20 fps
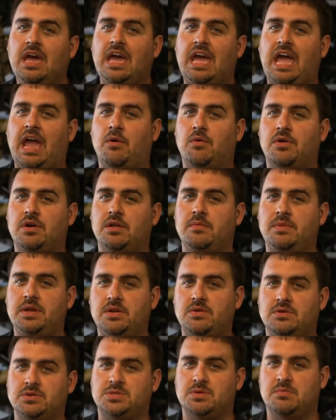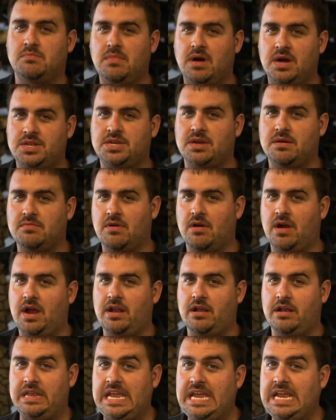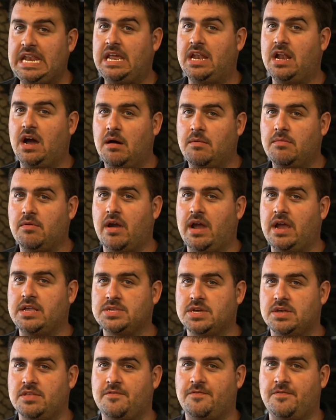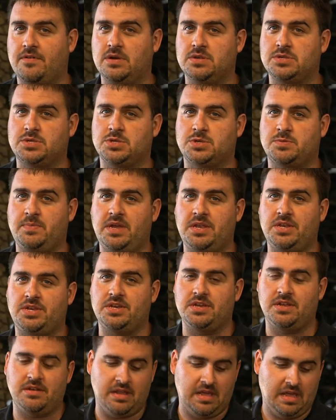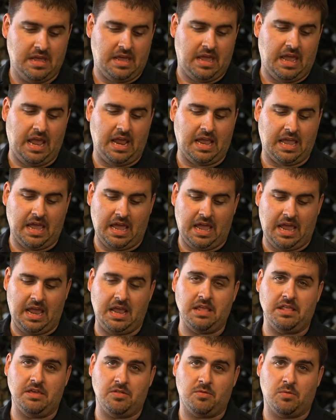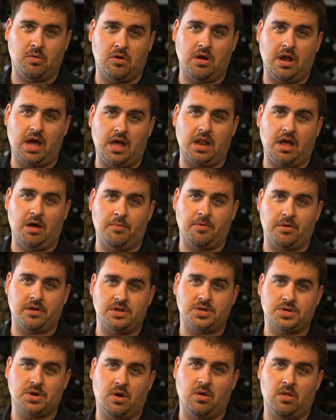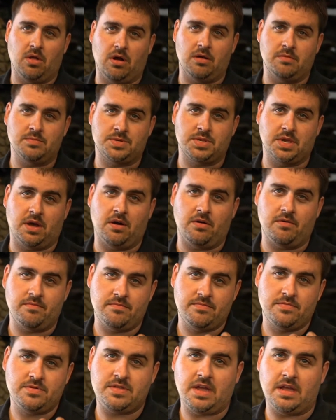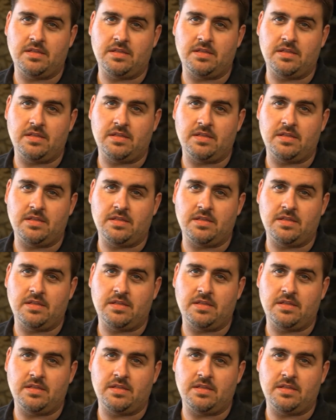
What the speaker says: and we're going to be doing some much needed upgrades on the front suspension, aka these wore out upper control arms. So stay